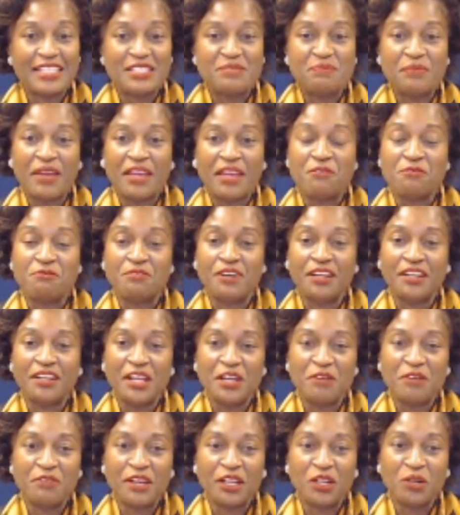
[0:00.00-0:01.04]
has made
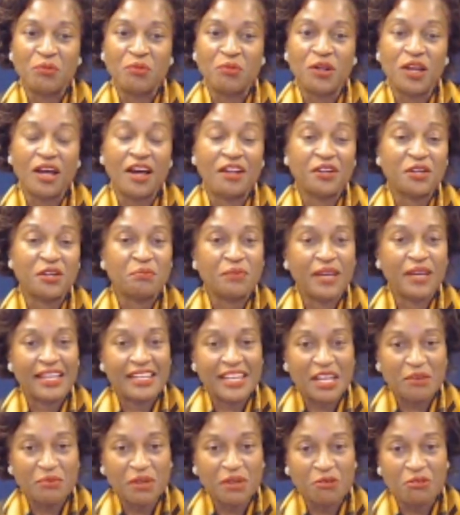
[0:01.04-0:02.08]
funding available under
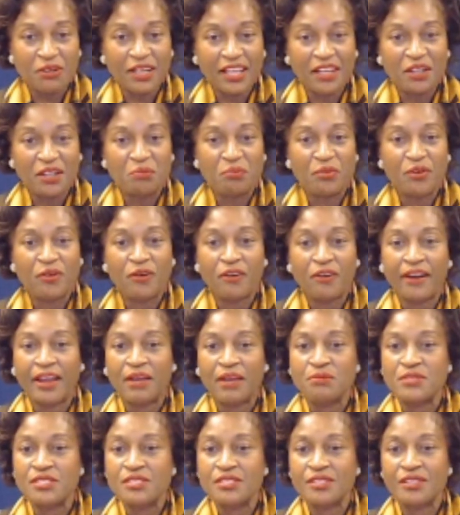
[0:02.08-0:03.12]
pandemic-related
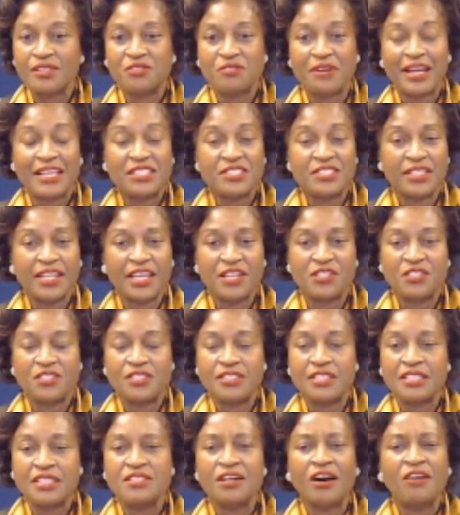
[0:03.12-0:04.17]
programs to transit
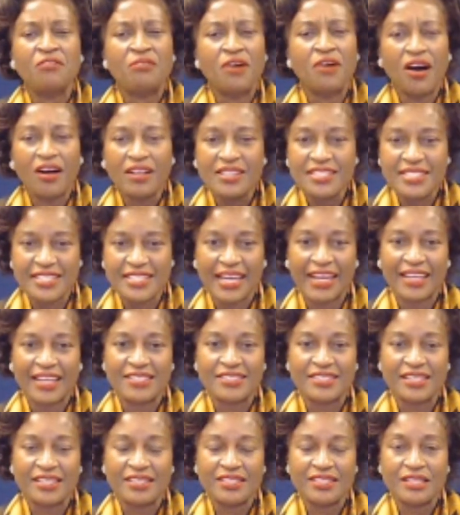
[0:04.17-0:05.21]
agencies of all
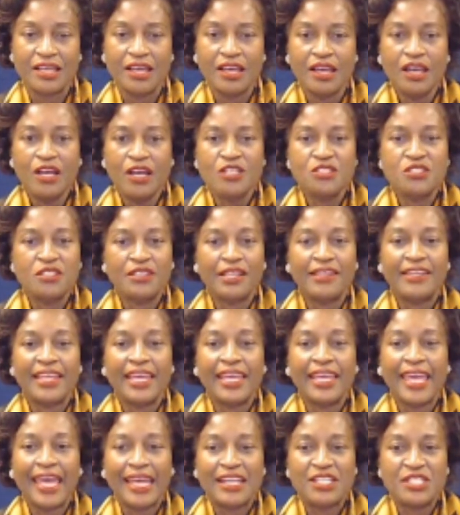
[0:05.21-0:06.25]
sizes so that
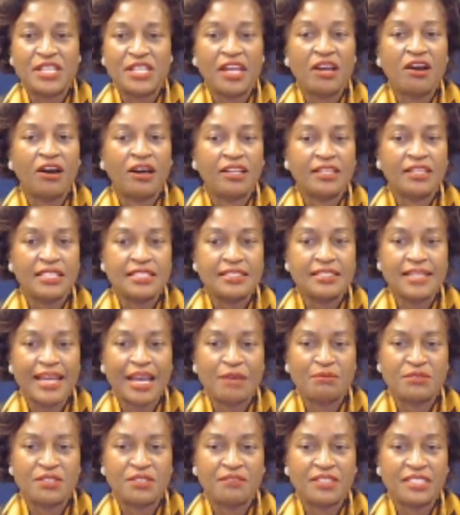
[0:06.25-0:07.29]
they can take on these
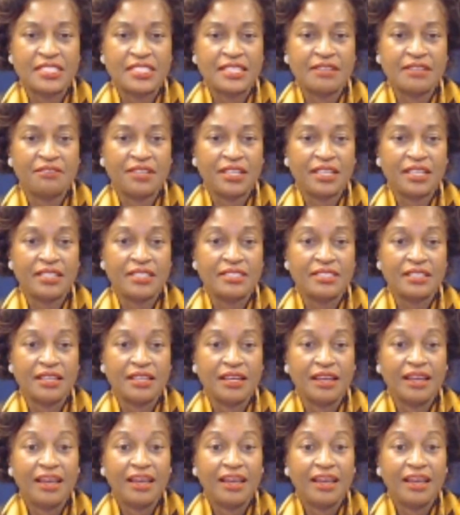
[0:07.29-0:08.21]
types of activities.